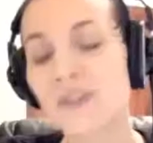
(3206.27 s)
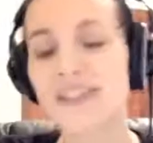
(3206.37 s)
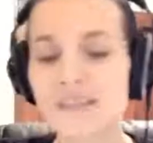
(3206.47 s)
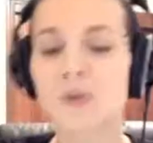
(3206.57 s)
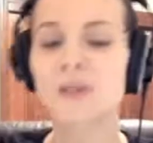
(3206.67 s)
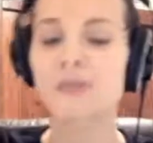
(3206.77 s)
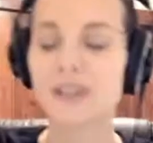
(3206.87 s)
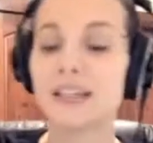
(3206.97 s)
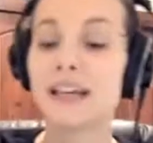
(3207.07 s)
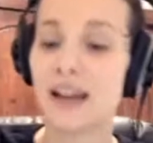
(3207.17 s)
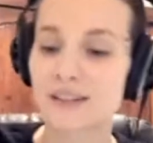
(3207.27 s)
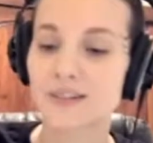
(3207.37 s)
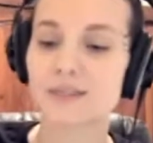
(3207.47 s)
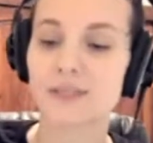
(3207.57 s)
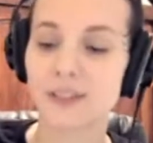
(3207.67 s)
like more of like
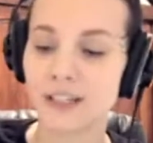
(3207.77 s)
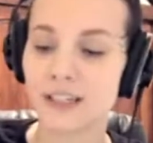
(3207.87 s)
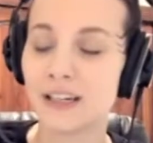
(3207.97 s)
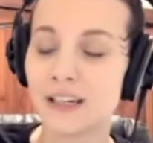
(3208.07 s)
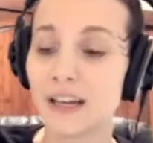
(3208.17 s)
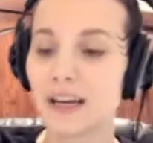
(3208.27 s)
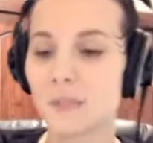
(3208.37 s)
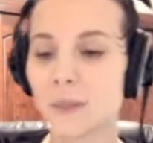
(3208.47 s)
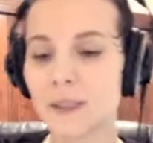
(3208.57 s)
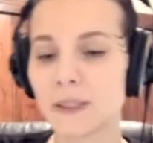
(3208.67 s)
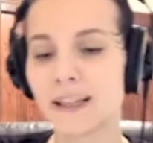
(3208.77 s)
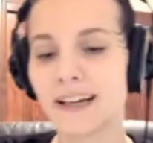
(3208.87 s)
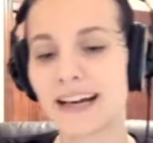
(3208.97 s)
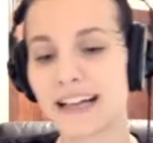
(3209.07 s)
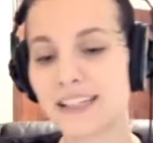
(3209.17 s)
gangster villain, but
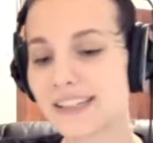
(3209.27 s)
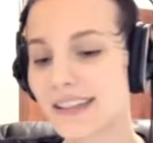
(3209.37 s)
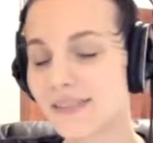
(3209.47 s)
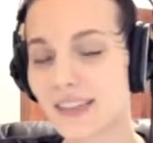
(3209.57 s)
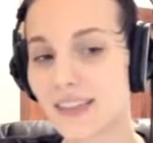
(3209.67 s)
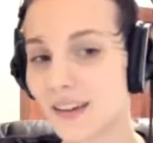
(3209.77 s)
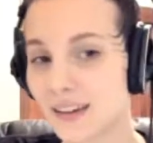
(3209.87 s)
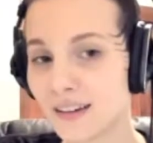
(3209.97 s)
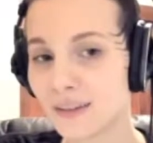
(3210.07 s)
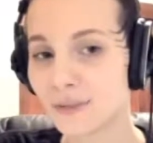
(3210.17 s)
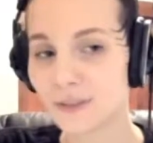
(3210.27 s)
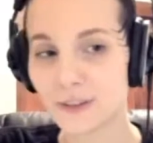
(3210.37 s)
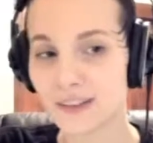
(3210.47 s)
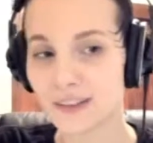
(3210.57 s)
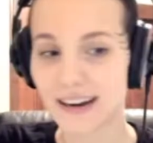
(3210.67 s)
like I just have a thing
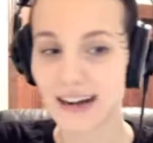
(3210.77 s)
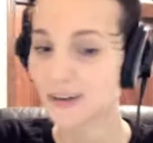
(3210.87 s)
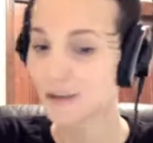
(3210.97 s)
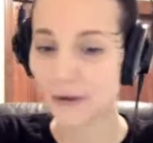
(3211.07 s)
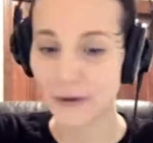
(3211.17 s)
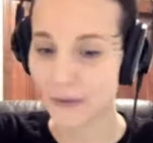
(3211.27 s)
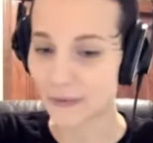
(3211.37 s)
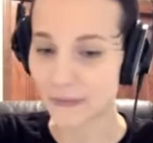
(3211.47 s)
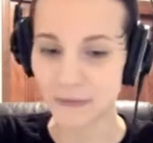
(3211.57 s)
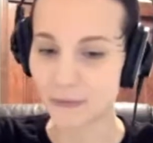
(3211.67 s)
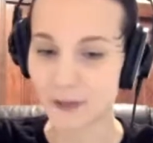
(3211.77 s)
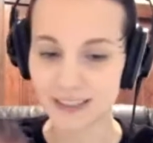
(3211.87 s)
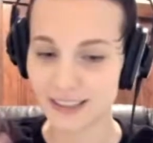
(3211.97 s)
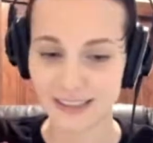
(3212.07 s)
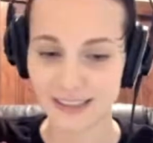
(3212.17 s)
for, I don't know what it
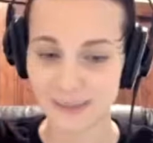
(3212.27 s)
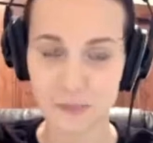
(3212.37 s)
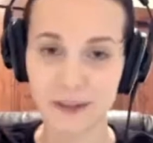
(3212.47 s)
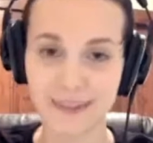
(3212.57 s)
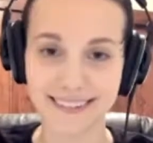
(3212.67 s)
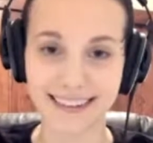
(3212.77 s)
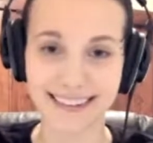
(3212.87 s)
is, but like